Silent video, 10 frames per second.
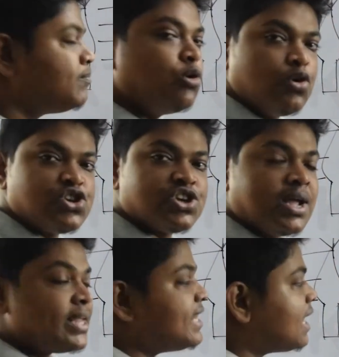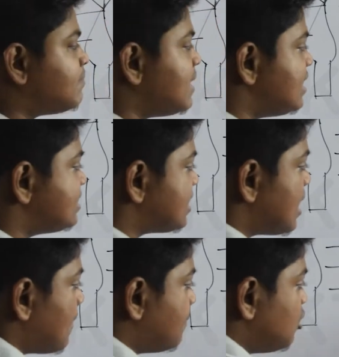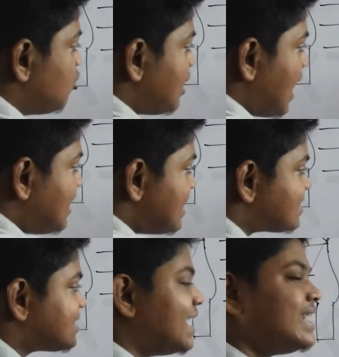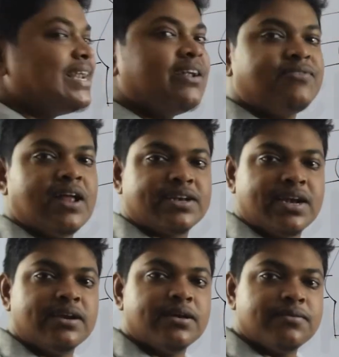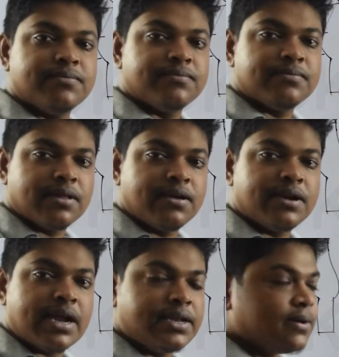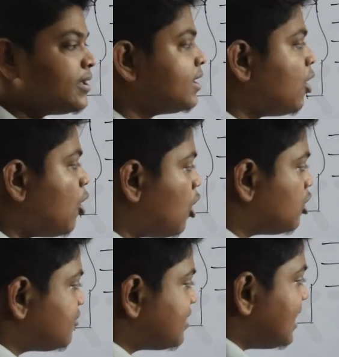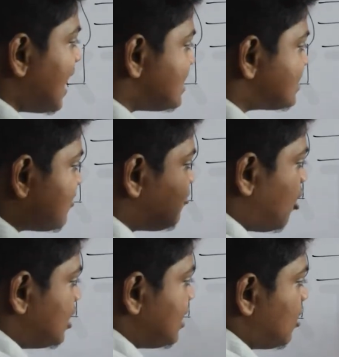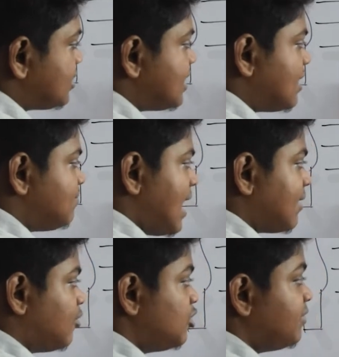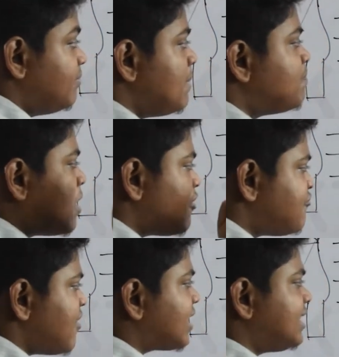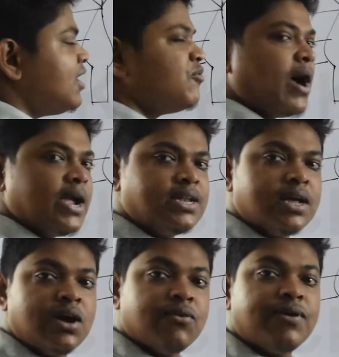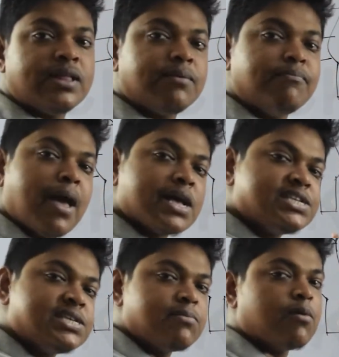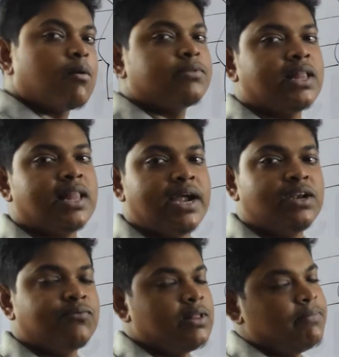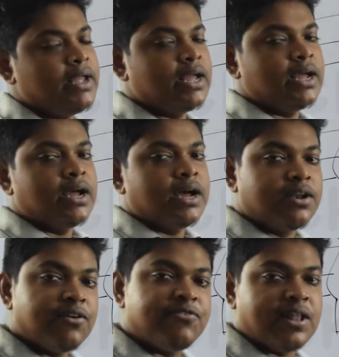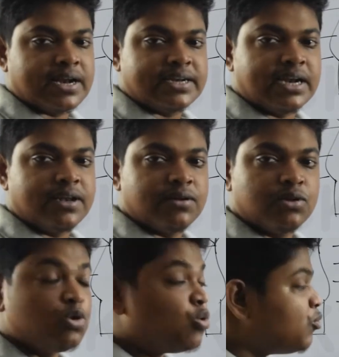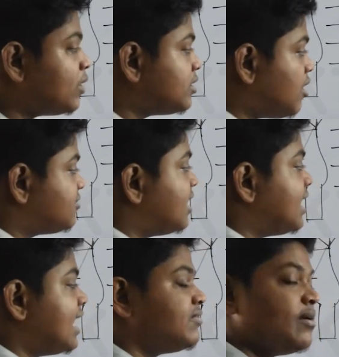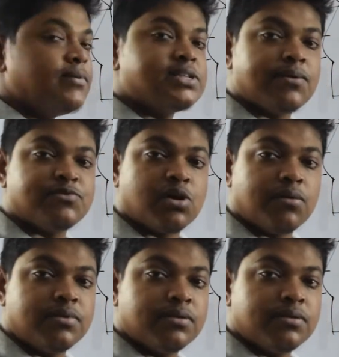bluish, that means blue light is greater reflected, right? All of the lights are falling on that blackboard will be perfectly white when the maximum of the light will be reflected. No one of the light wave is absorbed.